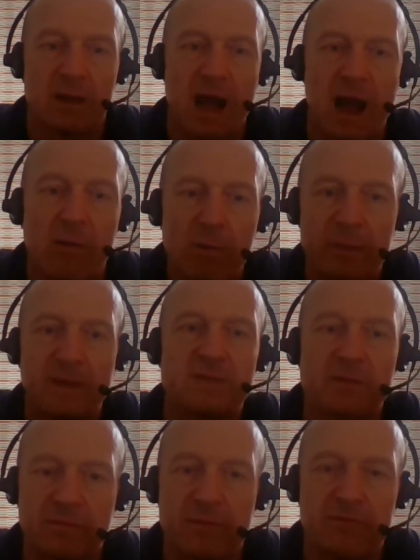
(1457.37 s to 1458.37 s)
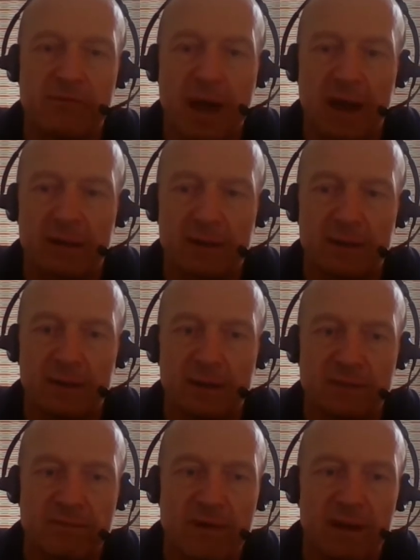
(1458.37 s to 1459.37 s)
our piece of the thread
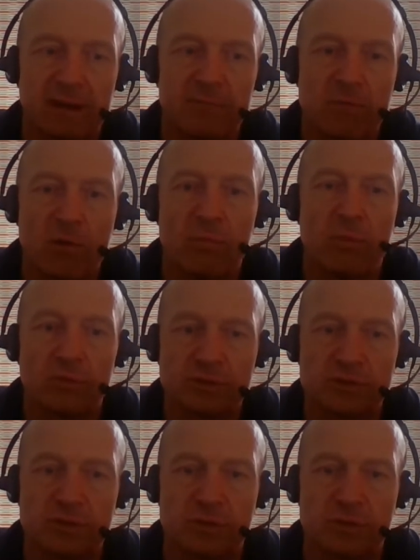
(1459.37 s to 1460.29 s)
is fairly robust.